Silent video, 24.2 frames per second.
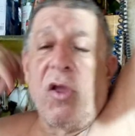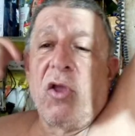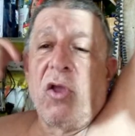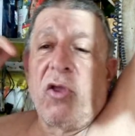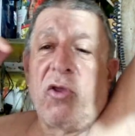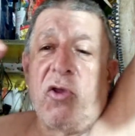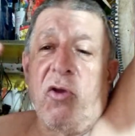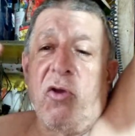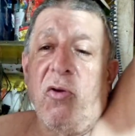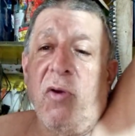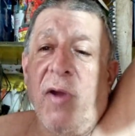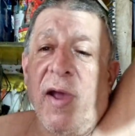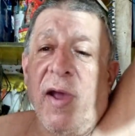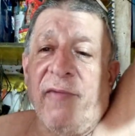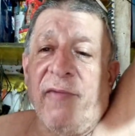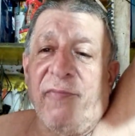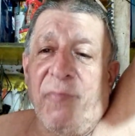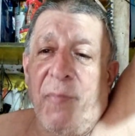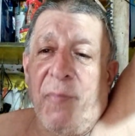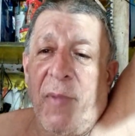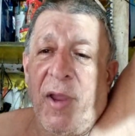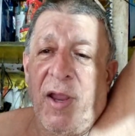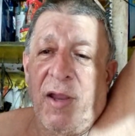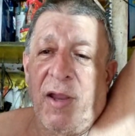you have
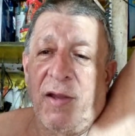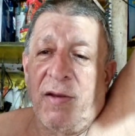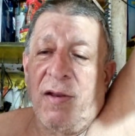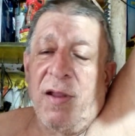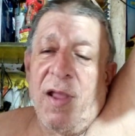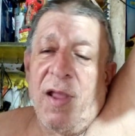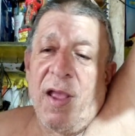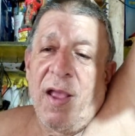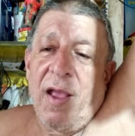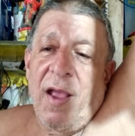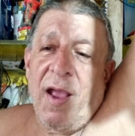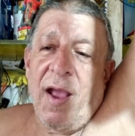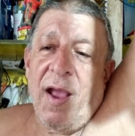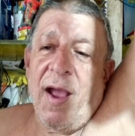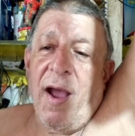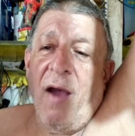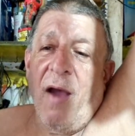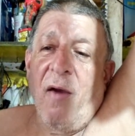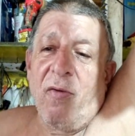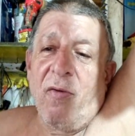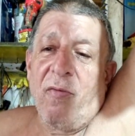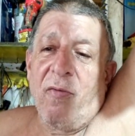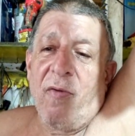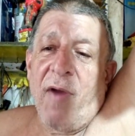made
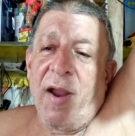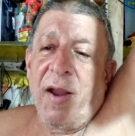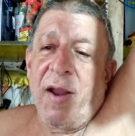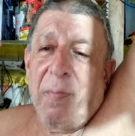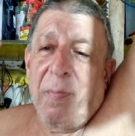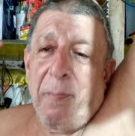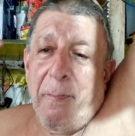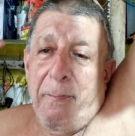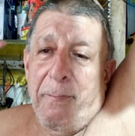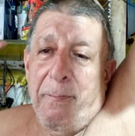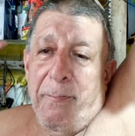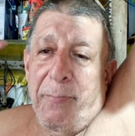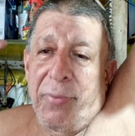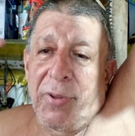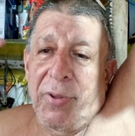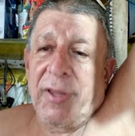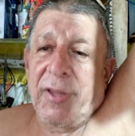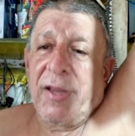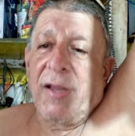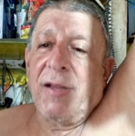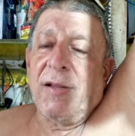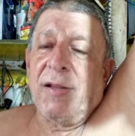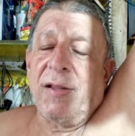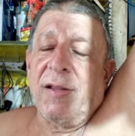outright
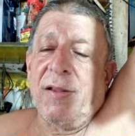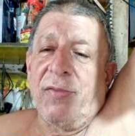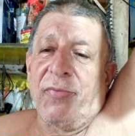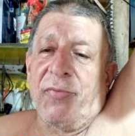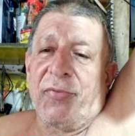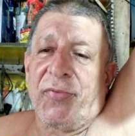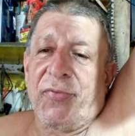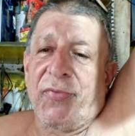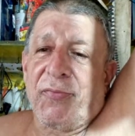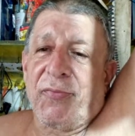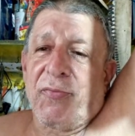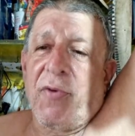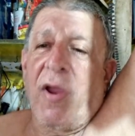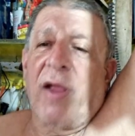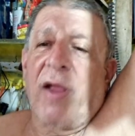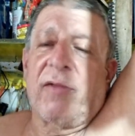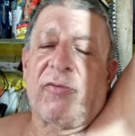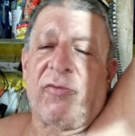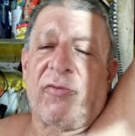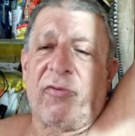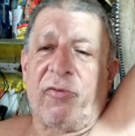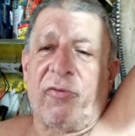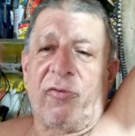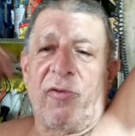blatant
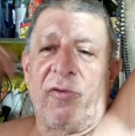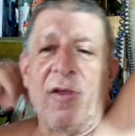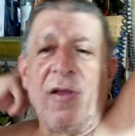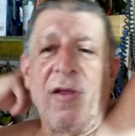threats